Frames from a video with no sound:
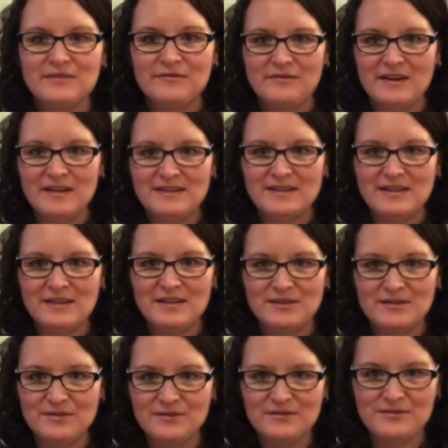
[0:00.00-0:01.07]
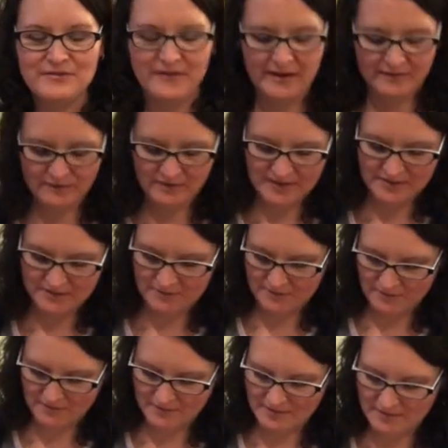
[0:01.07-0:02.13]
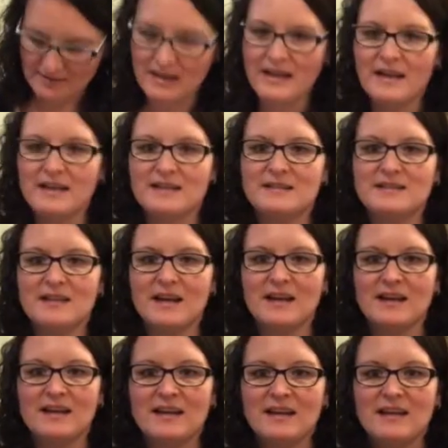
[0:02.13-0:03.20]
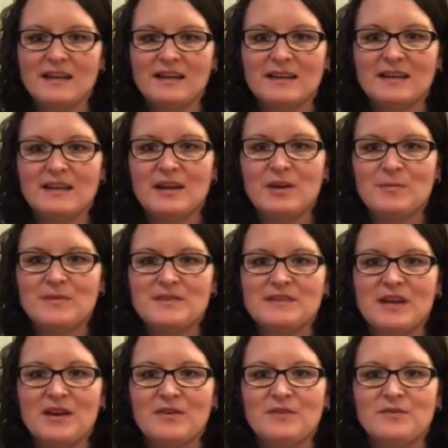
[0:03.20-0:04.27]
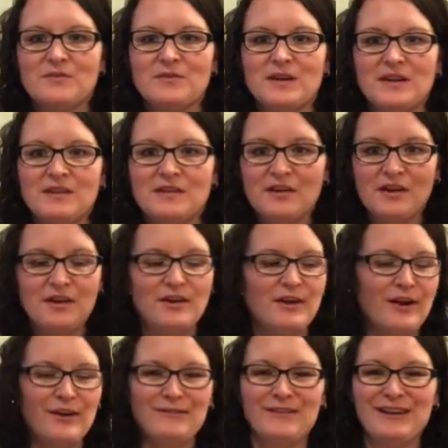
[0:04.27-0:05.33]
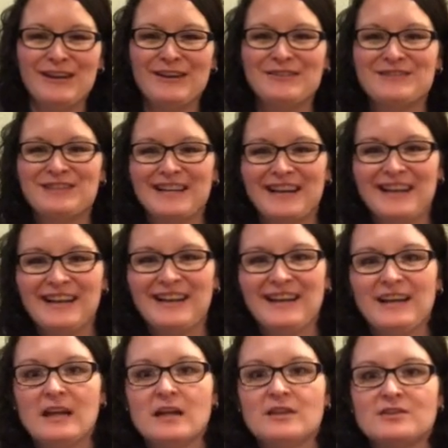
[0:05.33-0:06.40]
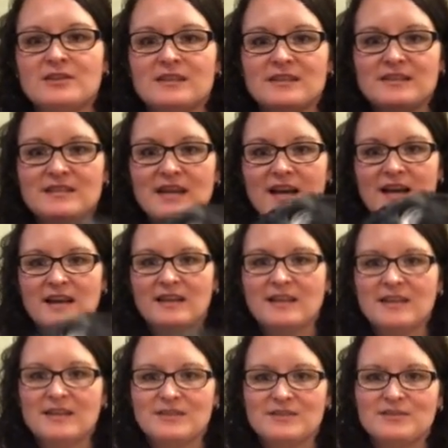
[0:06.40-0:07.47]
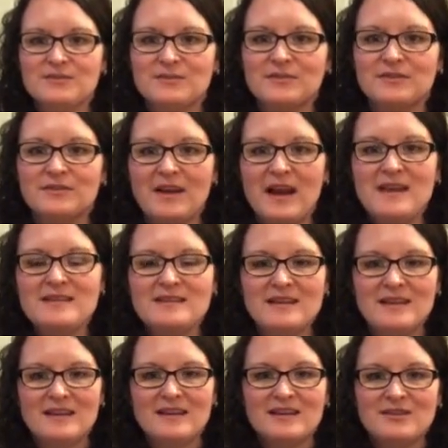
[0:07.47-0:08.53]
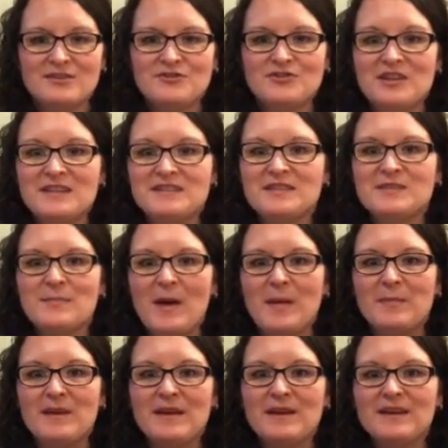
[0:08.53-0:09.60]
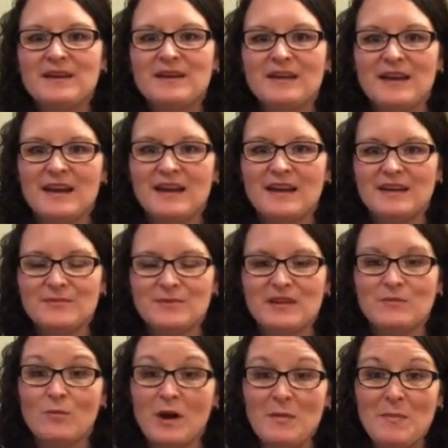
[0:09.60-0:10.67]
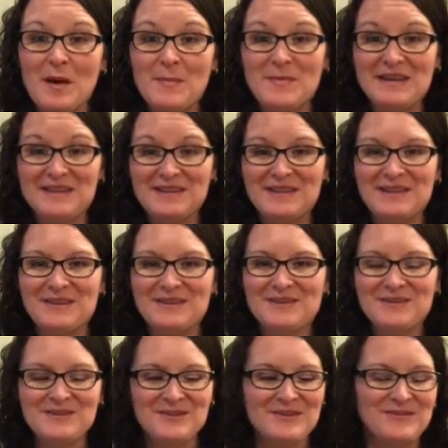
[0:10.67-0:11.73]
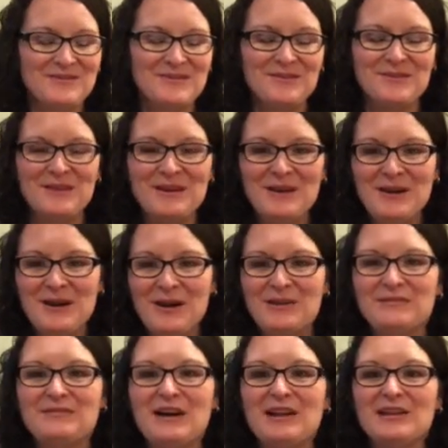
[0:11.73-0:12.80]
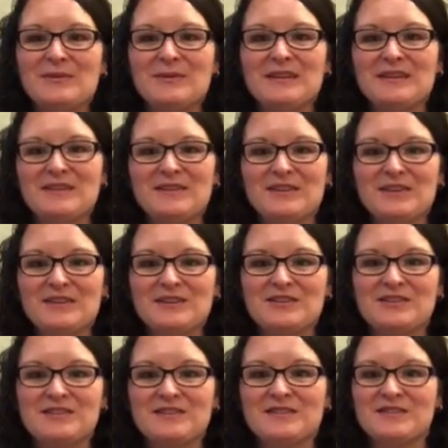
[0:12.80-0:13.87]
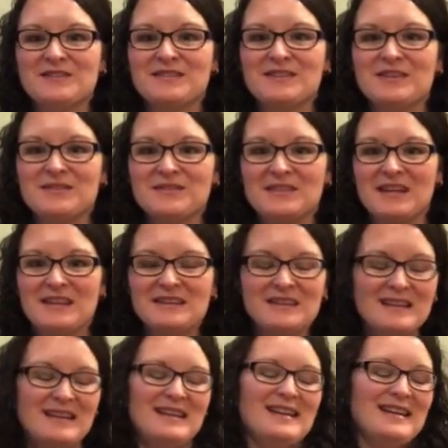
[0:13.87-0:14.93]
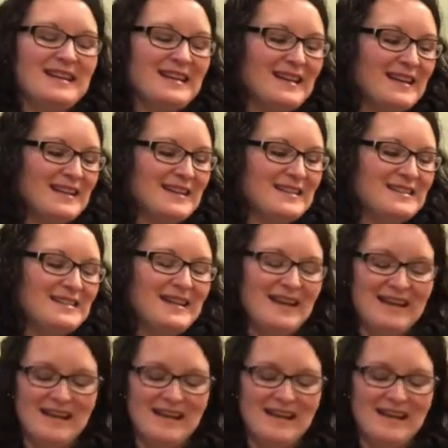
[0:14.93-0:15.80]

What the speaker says: friend here who's 5 weeks old and gonna help us out with our video today. She's doing great. She chases puppy, and we had one puppy in the litter, so if you are following along, she's a singleton, and